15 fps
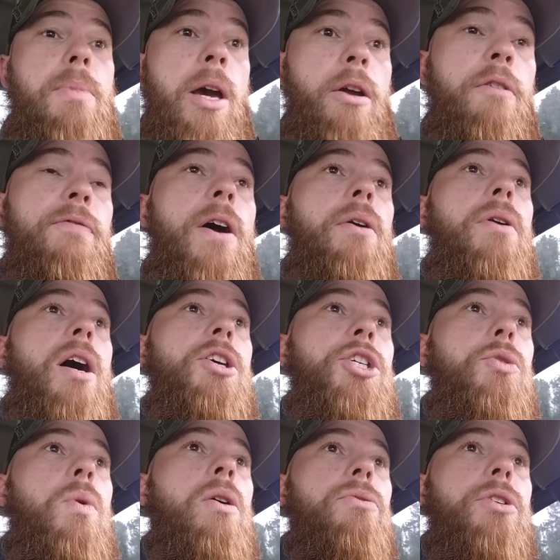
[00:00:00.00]
can be on her phone all
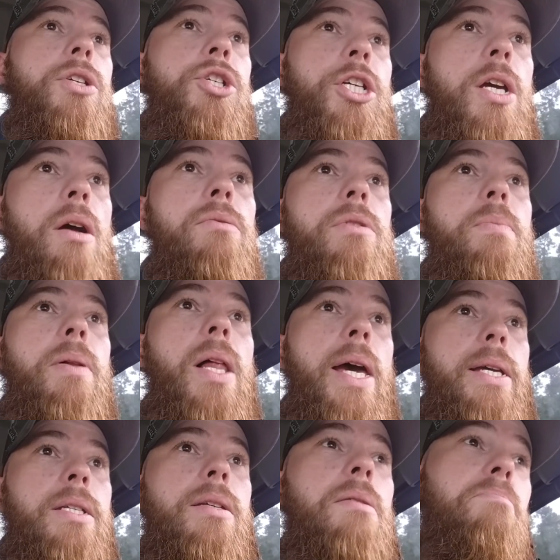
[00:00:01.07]
she wants because she owns the
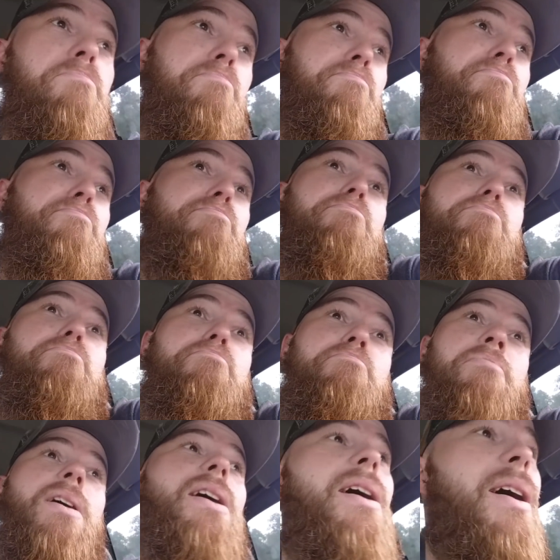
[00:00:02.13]
place.
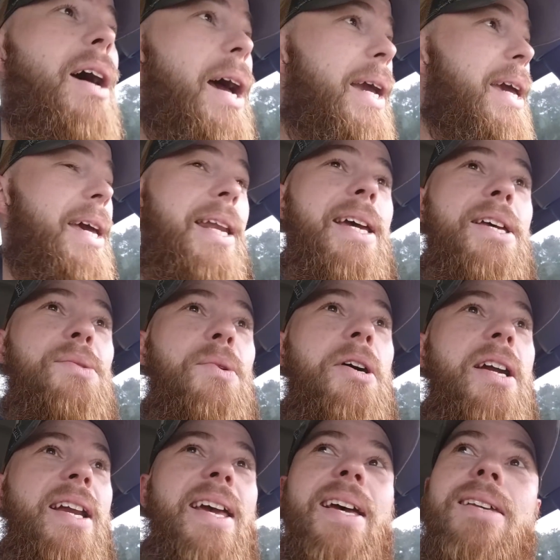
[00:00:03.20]
It is
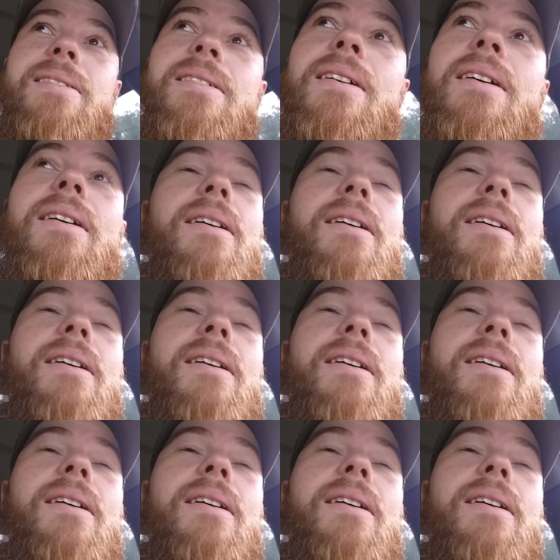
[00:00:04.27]
what it is.